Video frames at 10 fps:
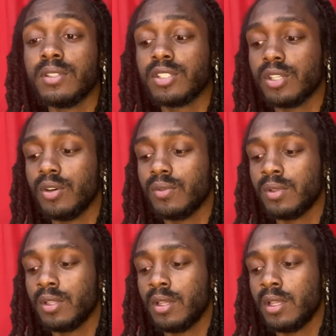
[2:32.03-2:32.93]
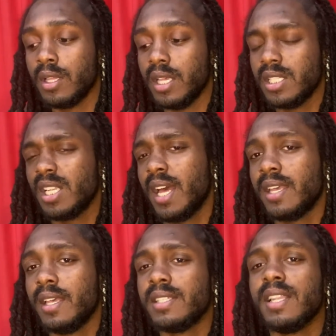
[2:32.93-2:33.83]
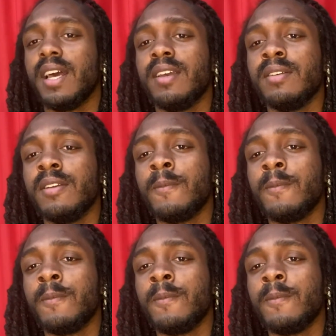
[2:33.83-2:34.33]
So it's like it's like